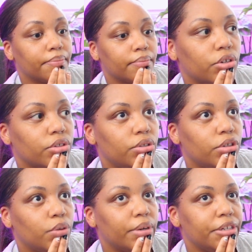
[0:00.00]
girl, you
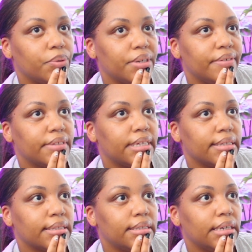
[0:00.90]
know what? Do I have
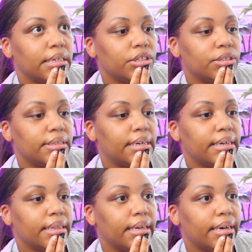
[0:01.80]
glass containers that
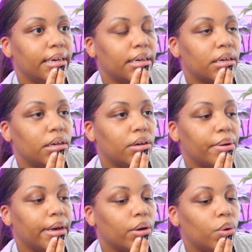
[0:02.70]
I like?
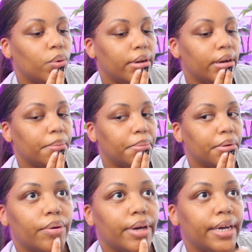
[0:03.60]
Okay, hold up.
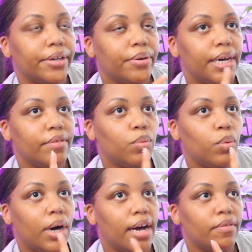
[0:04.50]
Okay, I know I
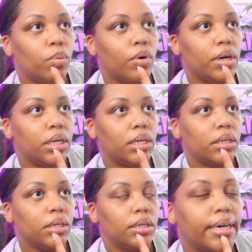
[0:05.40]
have
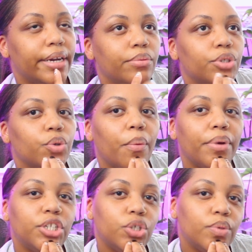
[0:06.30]
one. Do I
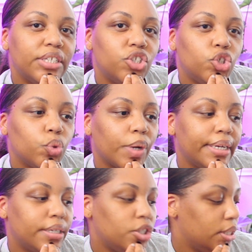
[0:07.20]
wanna do this
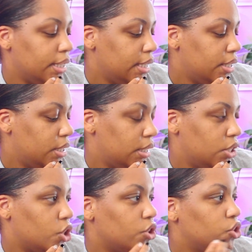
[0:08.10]
drainage
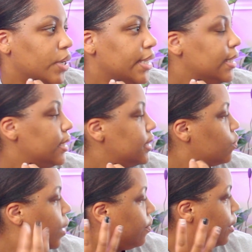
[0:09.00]
list or drain
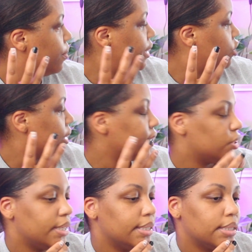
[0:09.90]
list? Why do I always say
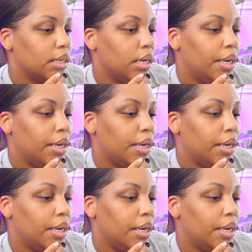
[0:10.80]
drainage list?